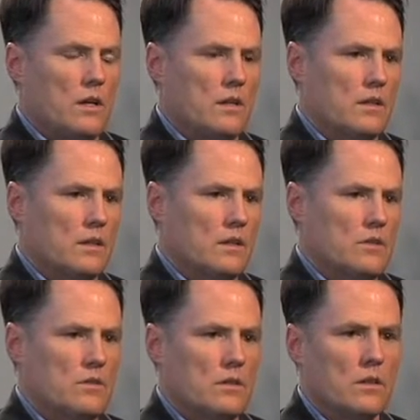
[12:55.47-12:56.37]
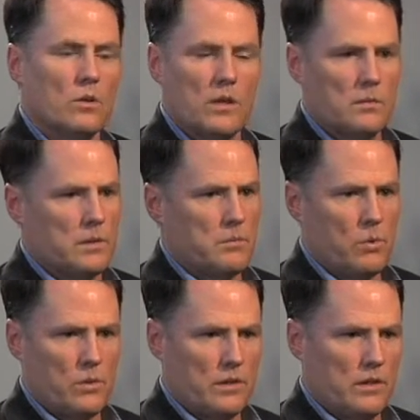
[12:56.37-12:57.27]
I think it is incredibly
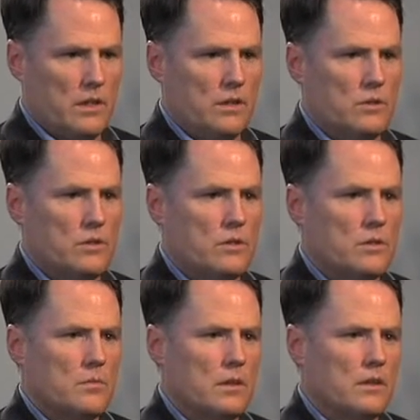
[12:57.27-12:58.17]
important to the ecosystem.